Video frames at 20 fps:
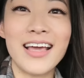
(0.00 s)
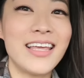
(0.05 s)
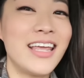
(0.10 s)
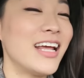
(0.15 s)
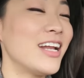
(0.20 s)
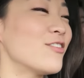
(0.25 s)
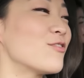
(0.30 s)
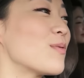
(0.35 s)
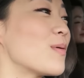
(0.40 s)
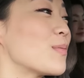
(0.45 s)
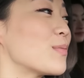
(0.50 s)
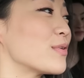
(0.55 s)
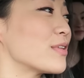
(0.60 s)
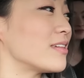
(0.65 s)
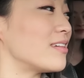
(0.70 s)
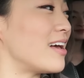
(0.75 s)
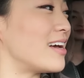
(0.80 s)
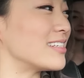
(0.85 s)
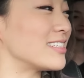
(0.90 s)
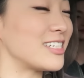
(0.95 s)
I can't even remember
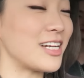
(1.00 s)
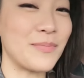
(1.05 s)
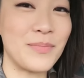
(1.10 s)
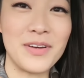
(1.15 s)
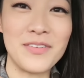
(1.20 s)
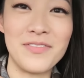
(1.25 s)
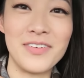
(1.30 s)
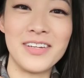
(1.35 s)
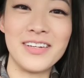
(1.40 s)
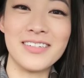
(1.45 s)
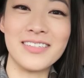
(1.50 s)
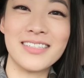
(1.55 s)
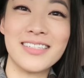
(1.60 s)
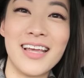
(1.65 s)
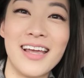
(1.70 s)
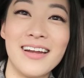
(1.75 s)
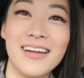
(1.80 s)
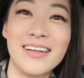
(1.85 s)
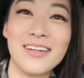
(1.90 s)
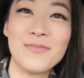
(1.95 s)
the last time I figure
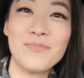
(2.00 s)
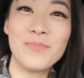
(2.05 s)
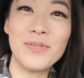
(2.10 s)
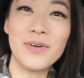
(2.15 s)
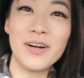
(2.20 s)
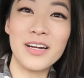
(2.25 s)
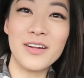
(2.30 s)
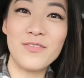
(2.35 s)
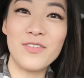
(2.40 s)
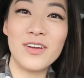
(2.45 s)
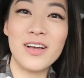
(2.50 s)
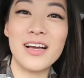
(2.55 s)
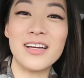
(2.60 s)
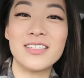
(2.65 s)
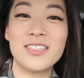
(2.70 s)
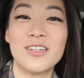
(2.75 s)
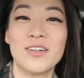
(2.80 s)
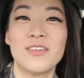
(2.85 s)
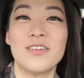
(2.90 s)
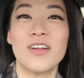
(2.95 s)
skated. But if you
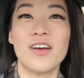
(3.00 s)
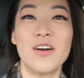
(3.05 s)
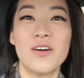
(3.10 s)
guys don't